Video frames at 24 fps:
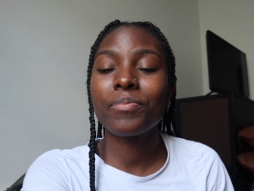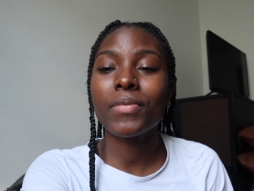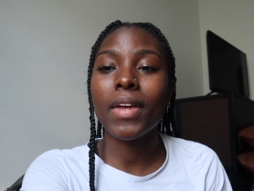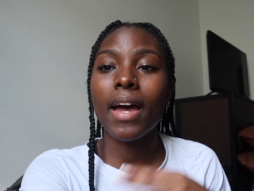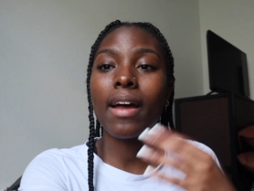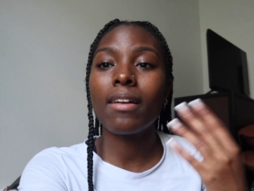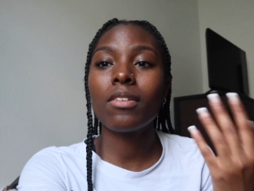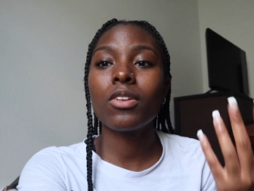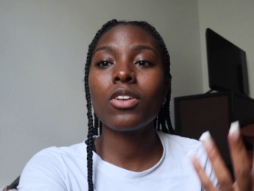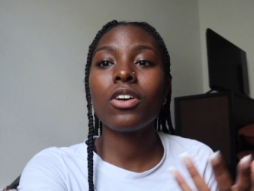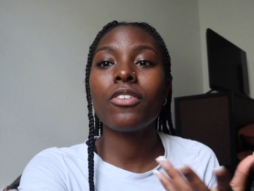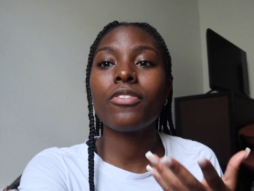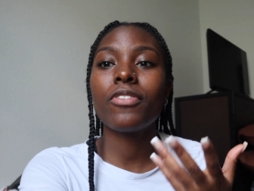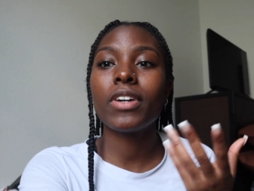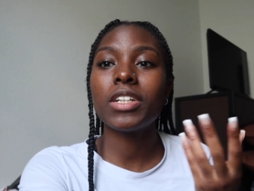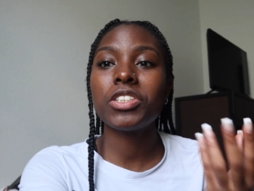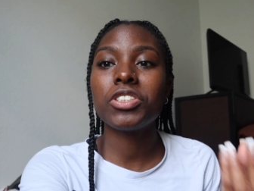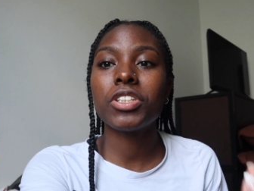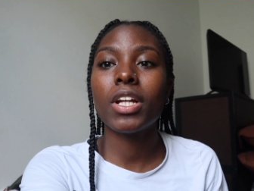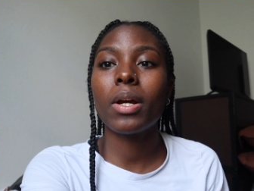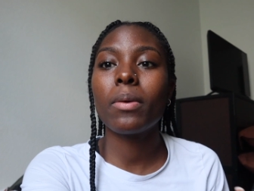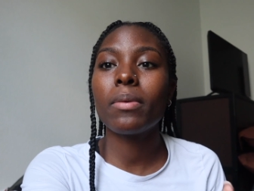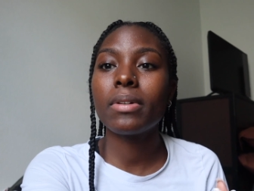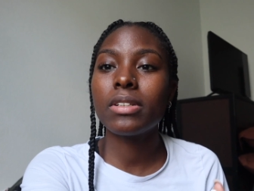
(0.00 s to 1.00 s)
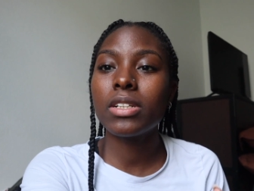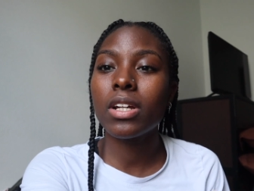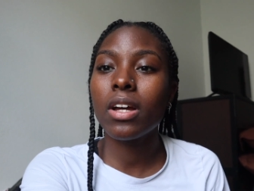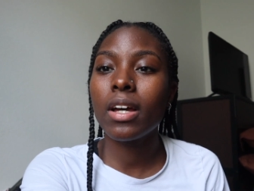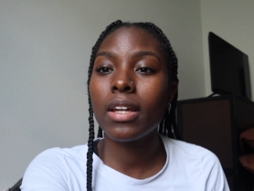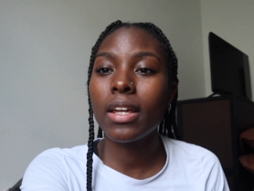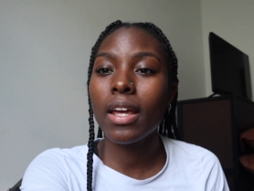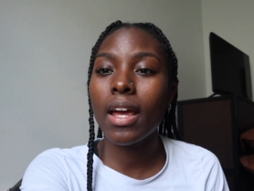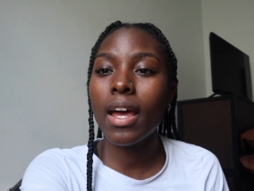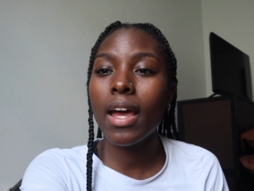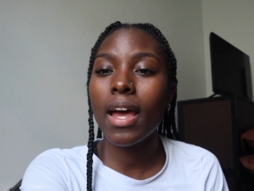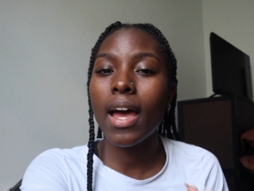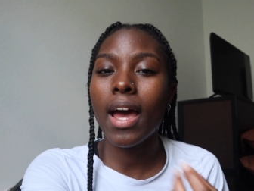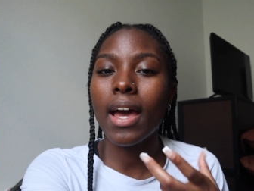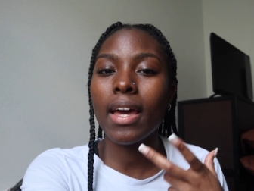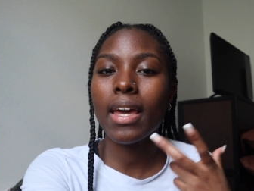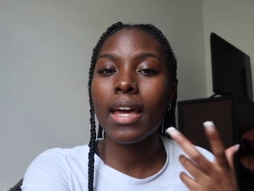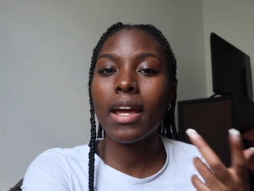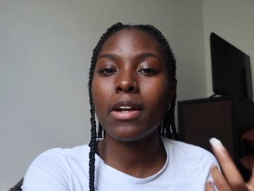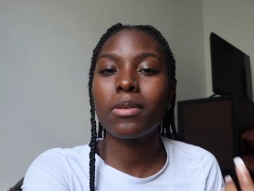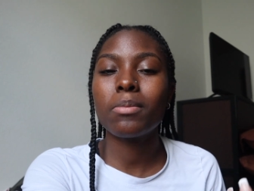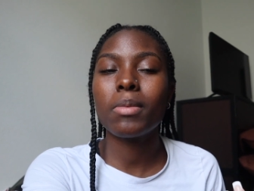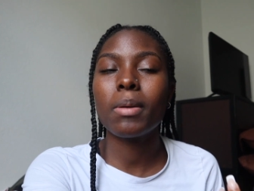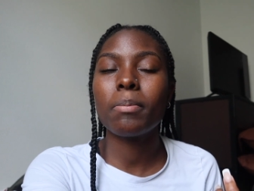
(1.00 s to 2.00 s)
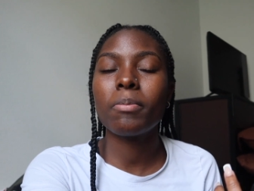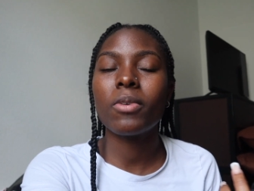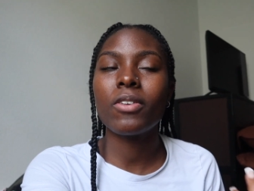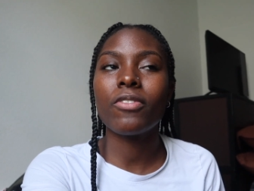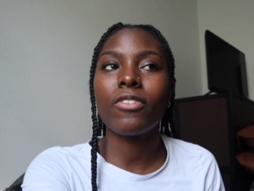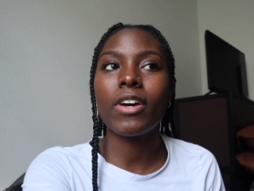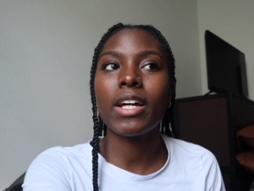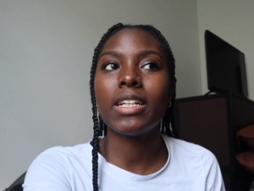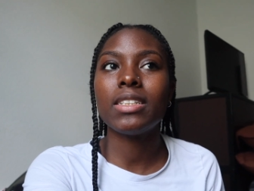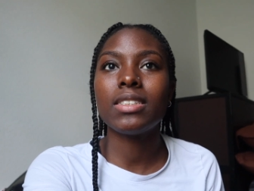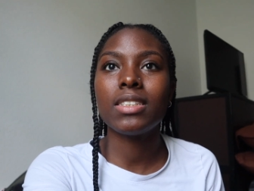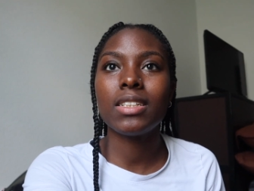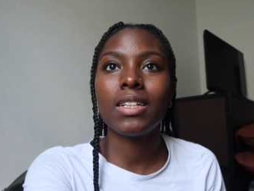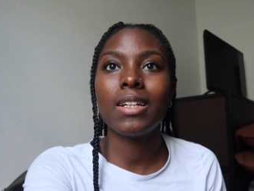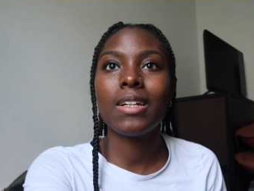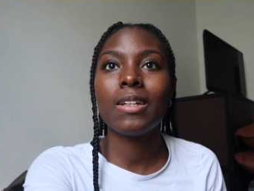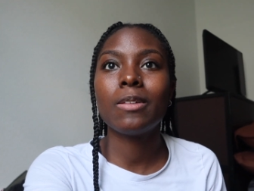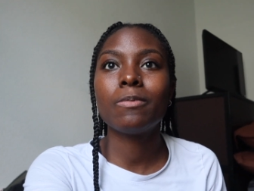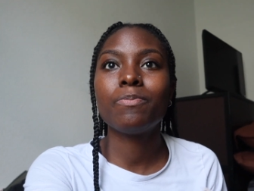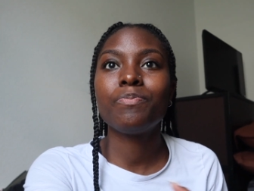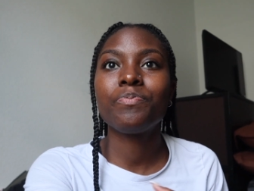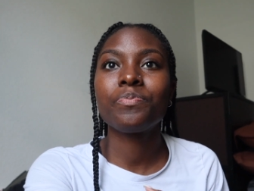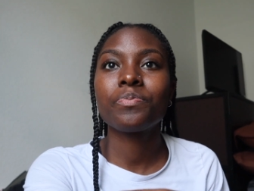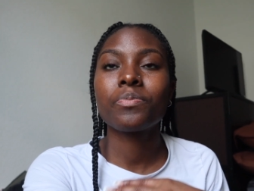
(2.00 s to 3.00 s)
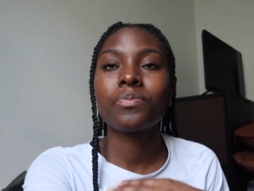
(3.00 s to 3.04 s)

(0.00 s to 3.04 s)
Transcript: I don't know if I shared with y'all yet, I can't remember if I did,